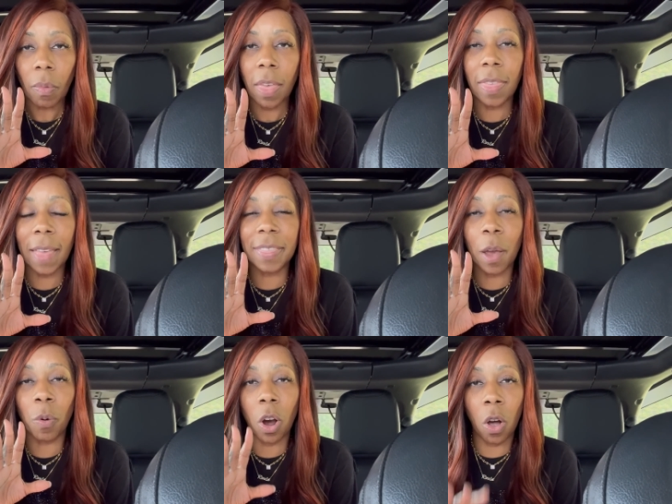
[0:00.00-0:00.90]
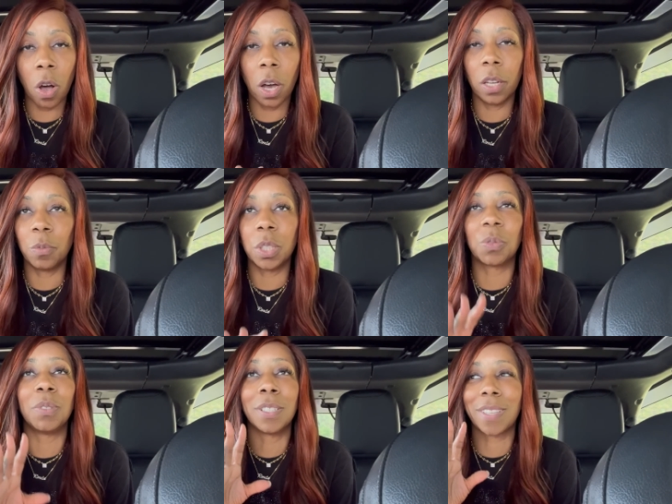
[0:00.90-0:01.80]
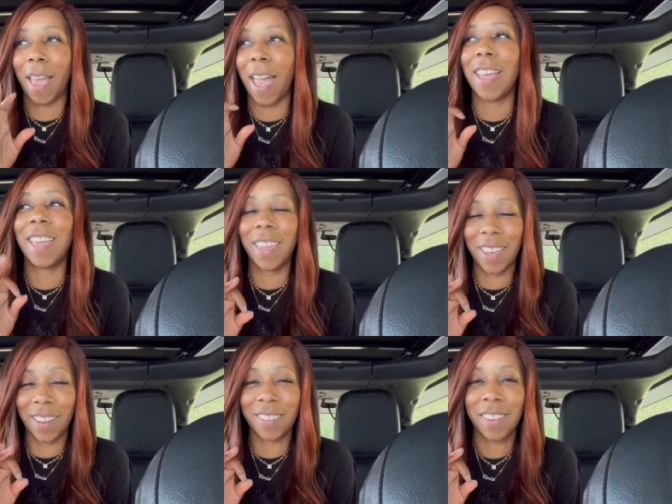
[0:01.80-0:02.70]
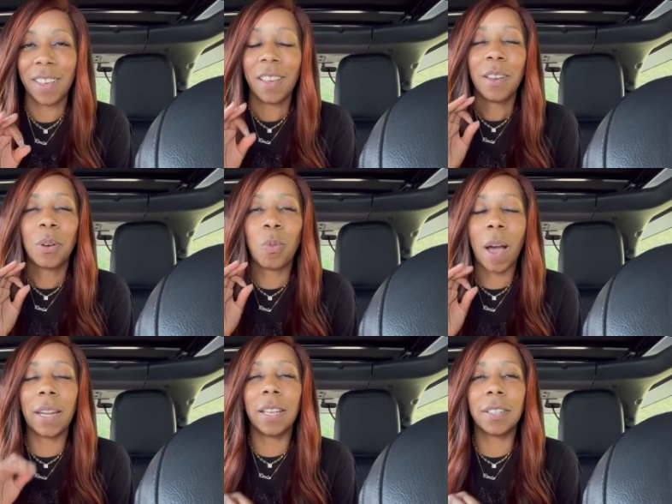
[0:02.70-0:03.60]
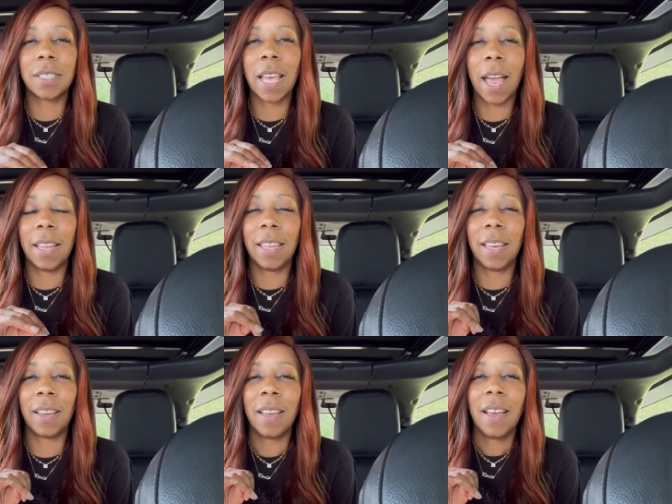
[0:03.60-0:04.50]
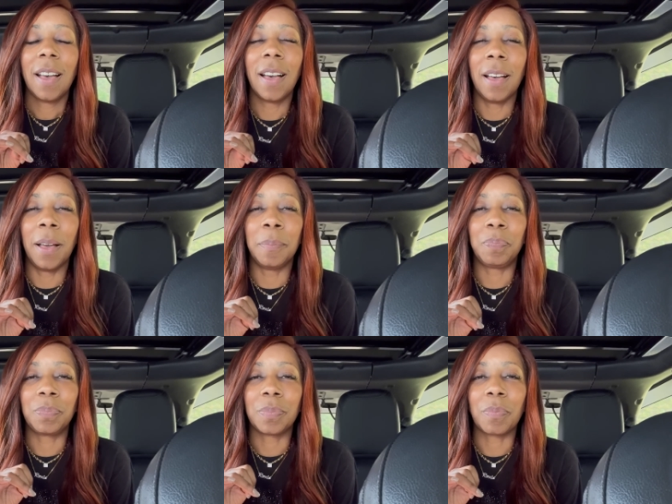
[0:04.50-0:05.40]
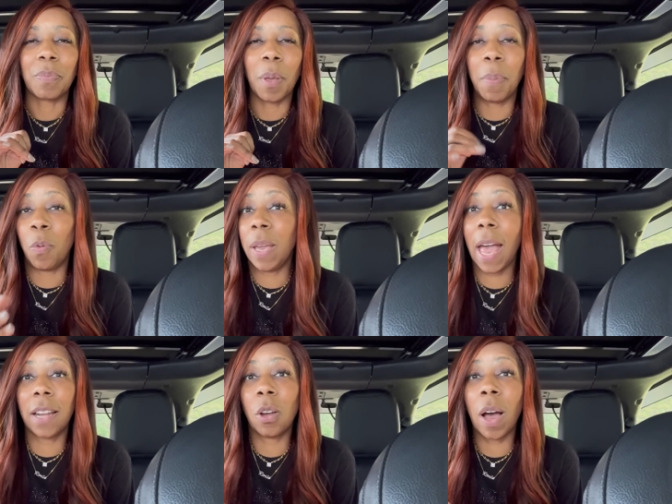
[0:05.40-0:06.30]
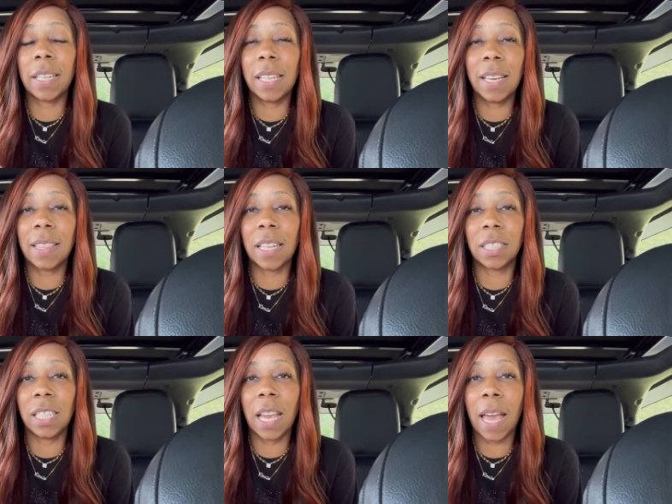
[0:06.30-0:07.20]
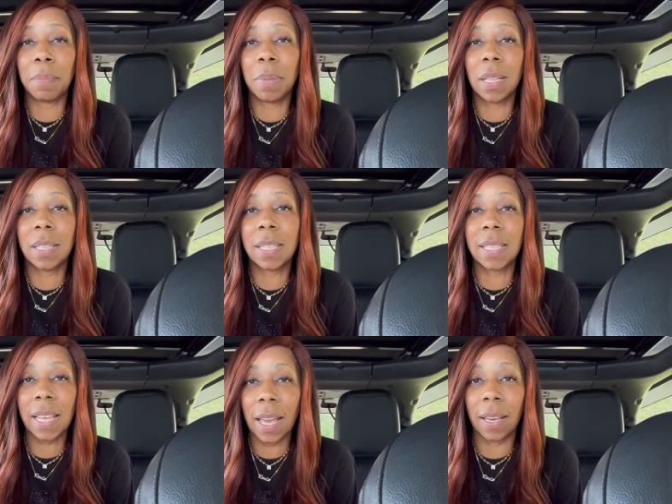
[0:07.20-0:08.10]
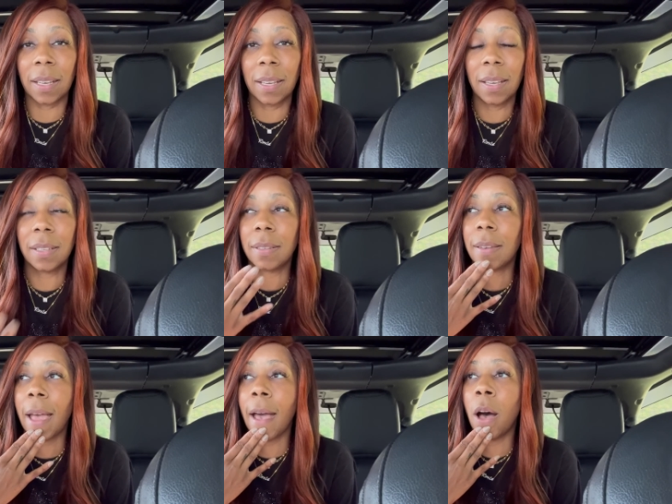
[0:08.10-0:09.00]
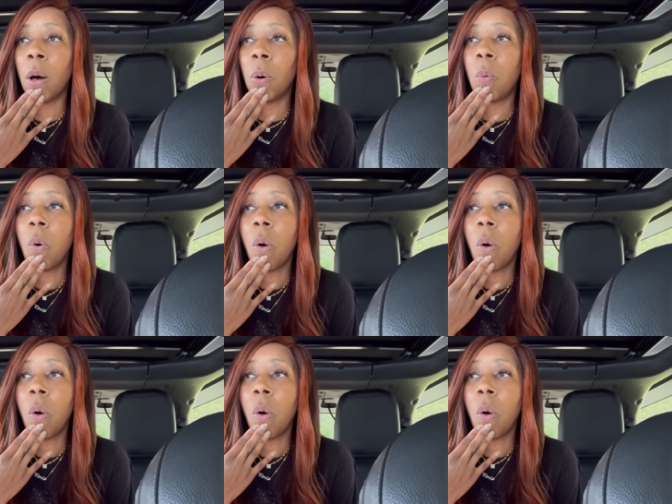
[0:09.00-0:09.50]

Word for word: that they were on, which was a hit quite entertaining. Um, but we had no idea that she had been sick. Now,